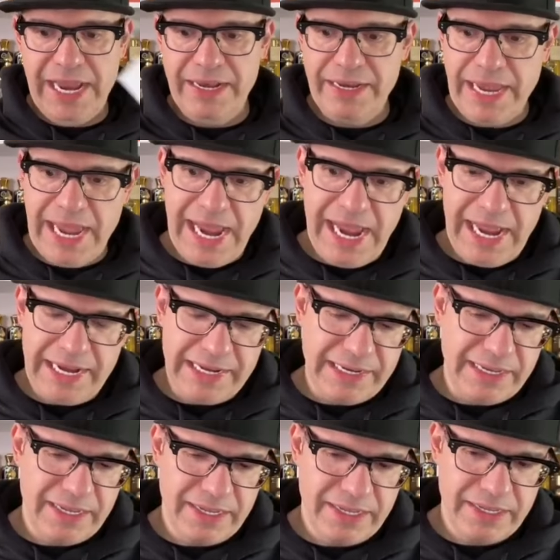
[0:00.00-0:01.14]

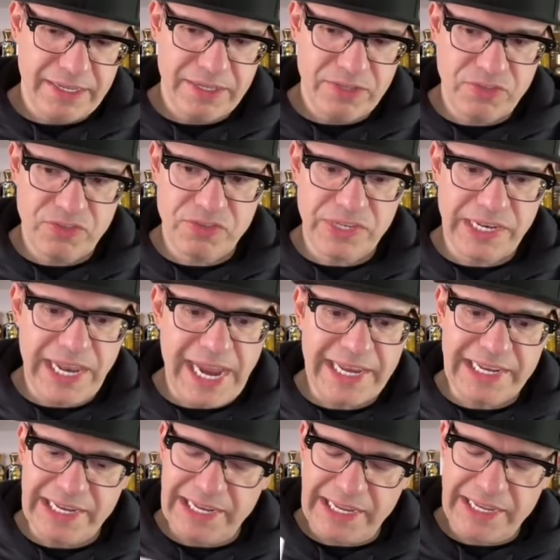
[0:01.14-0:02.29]
And
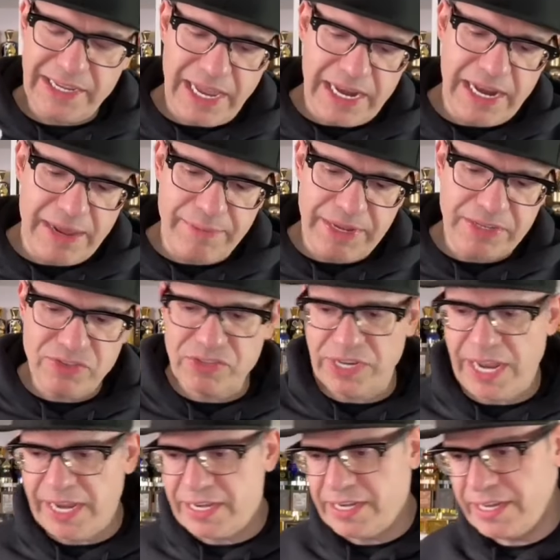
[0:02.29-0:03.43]
slightly, and I mean
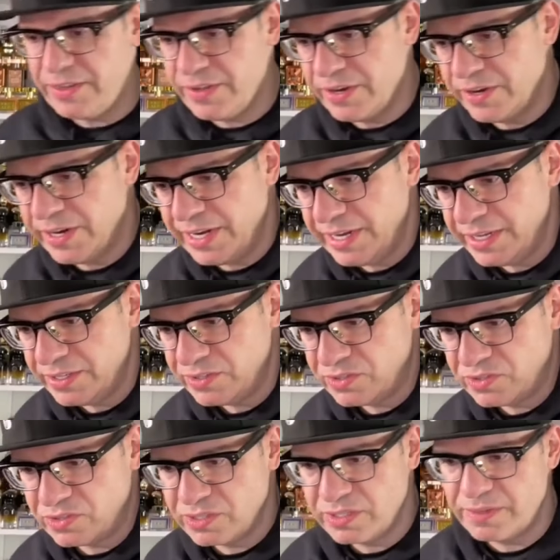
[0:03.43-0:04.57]
slightly, there
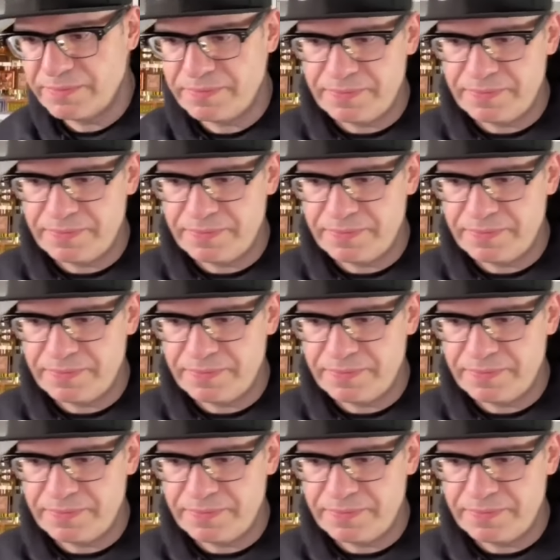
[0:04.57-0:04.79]
is